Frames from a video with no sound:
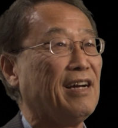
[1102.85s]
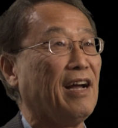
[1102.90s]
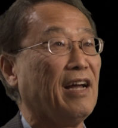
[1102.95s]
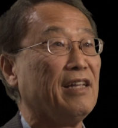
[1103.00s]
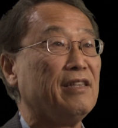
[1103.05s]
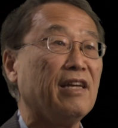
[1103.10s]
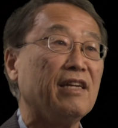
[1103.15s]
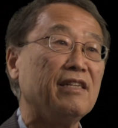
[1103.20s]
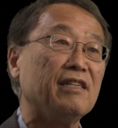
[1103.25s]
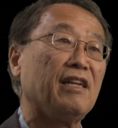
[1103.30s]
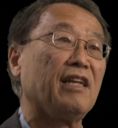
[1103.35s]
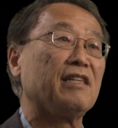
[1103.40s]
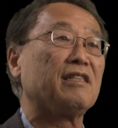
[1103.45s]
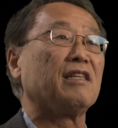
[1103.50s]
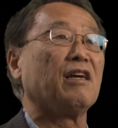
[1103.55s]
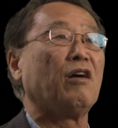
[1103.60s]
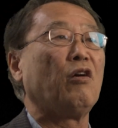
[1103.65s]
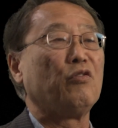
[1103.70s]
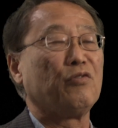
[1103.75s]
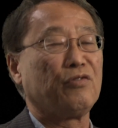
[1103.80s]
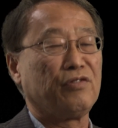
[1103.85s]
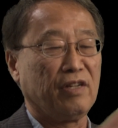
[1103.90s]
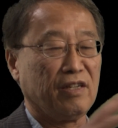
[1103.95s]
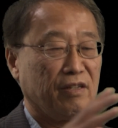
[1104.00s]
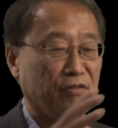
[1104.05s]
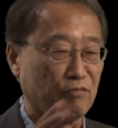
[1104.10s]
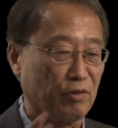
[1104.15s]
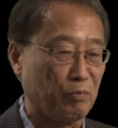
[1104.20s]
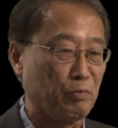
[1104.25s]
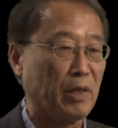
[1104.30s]
And then let the whole
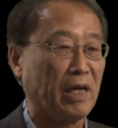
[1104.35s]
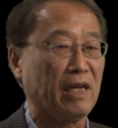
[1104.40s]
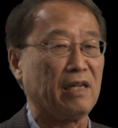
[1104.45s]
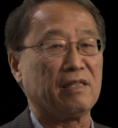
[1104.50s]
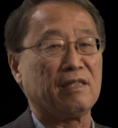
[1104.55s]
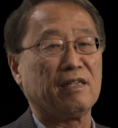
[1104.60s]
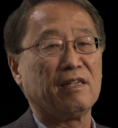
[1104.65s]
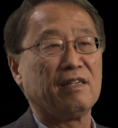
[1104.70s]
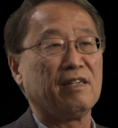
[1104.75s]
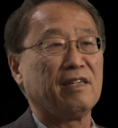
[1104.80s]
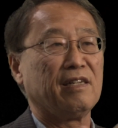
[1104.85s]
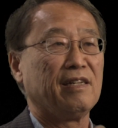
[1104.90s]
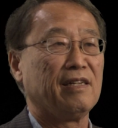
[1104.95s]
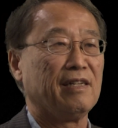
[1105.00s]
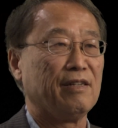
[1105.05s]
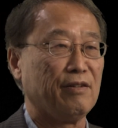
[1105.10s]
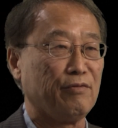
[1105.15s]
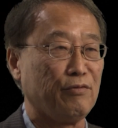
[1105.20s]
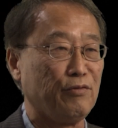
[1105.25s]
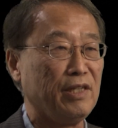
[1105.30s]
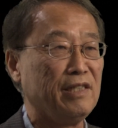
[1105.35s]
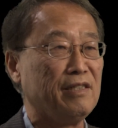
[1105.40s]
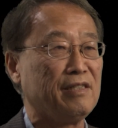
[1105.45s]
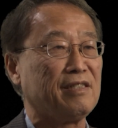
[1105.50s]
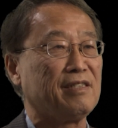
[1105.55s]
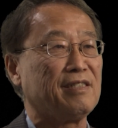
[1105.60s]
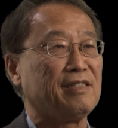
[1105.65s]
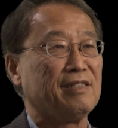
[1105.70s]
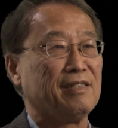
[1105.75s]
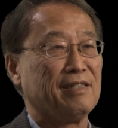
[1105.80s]
thing repeat,
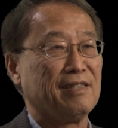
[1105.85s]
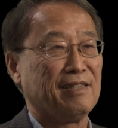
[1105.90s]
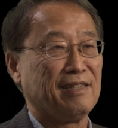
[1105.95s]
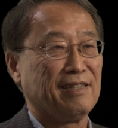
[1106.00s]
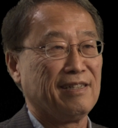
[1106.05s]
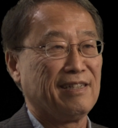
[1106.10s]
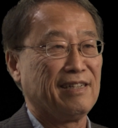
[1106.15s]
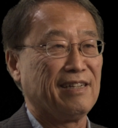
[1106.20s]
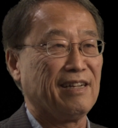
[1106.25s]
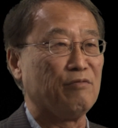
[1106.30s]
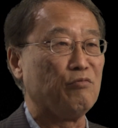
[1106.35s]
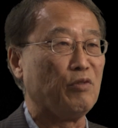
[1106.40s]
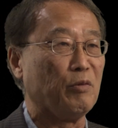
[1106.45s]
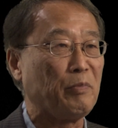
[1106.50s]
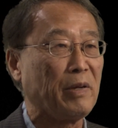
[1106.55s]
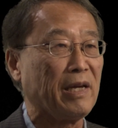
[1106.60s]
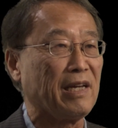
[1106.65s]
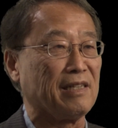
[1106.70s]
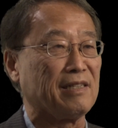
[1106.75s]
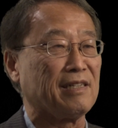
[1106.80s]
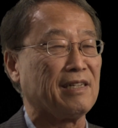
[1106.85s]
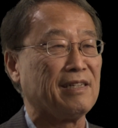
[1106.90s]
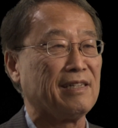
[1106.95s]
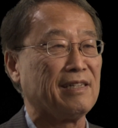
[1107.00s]
rinse and repeat.